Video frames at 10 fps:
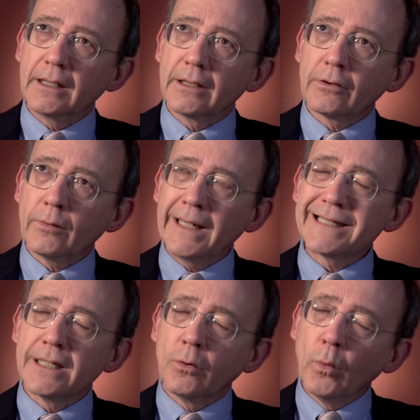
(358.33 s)

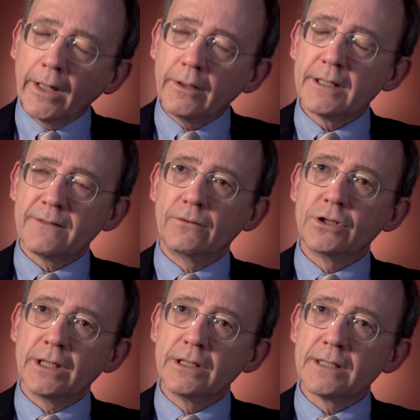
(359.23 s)
creates an awareness for
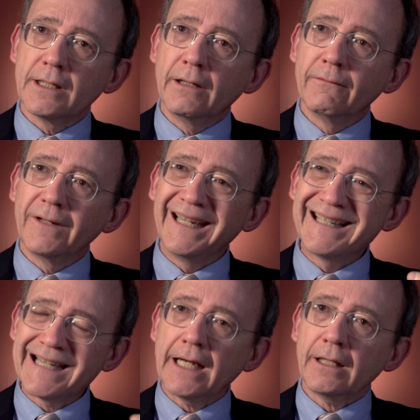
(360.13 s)
judges of
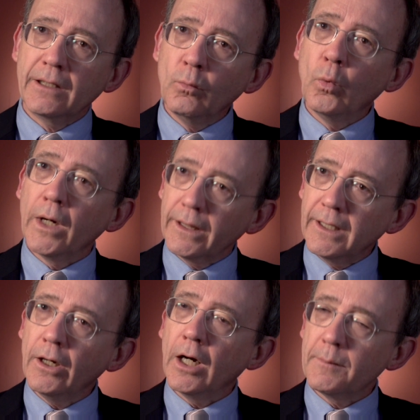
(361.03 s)
exactly what
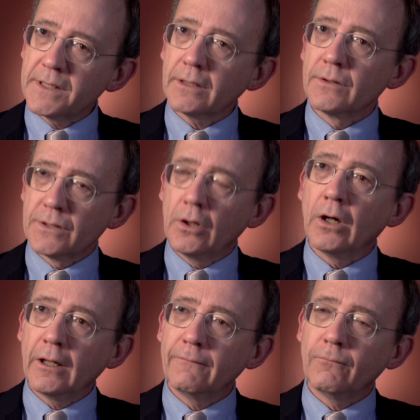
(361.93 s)
the obstacles
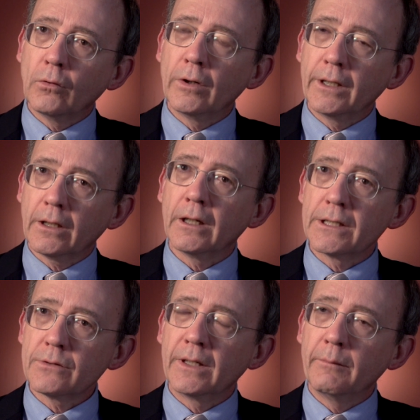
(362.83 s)
are for an
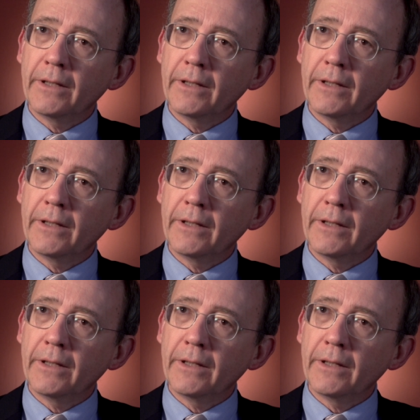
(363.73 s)
incarcerated